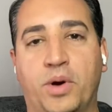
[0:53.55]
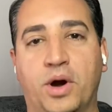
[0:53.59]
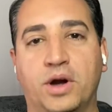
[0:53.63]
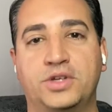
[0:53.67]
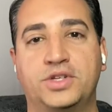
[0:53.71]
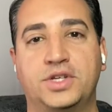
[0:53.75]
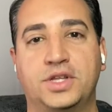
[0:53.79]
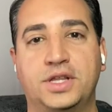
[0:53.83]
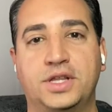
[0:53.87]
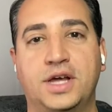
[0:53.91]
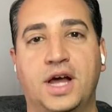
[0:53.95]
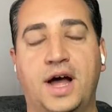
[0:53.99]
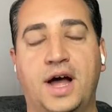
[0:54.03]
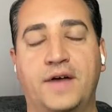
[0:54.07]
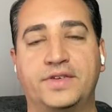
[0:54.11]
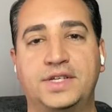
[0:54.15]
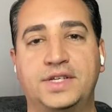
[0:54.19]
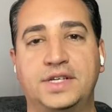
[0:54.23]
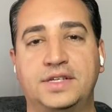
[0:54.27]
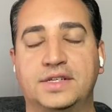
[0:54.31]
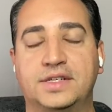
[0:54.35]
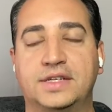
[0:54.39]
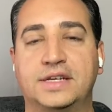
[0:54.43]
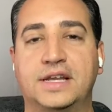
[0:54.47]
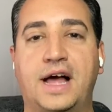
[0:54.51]
parts of the
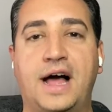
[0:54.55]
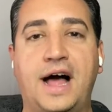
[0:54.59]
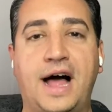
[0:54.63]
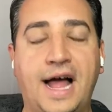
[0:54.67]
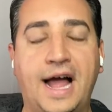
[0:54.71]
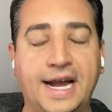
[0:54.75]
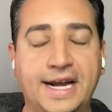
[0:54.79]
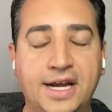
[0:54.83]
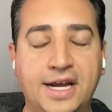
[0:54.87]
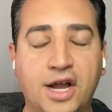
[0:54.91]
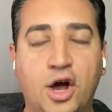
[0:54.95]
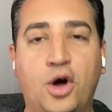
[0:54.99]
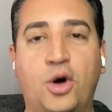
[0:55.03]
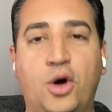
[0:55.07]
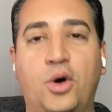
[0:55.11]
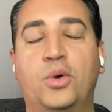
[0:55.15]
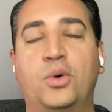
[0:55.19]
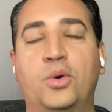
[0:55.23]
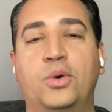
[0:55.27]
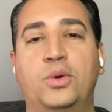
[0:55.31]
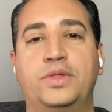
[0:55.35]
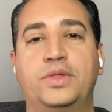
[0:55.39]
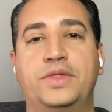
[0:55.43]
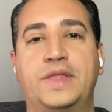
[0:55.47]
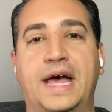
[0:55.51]
offseason. I
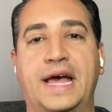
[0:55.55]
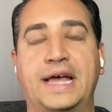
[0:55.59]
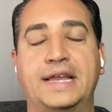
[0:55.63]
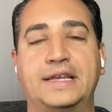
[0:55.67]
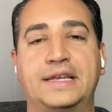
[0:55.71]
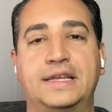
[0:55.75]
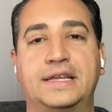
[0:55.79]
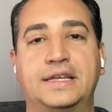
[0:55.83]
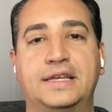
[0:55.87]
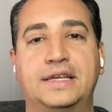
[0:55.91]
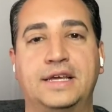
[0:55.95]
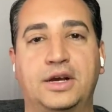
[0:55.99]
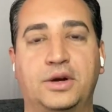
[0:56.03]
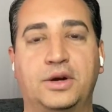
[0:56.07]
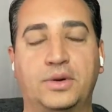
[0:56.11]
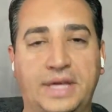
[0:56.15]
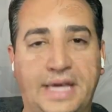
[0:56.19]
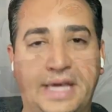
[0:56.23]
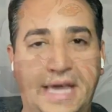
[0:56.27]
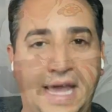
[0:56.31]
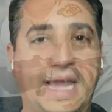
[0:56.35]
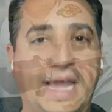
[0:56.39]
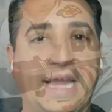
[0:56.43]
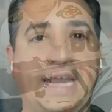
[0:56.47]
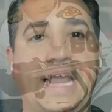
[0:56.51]
know that, you know,
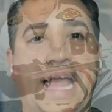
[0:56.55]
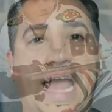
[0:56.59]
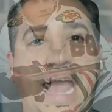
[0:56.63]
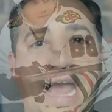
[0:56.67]
Kane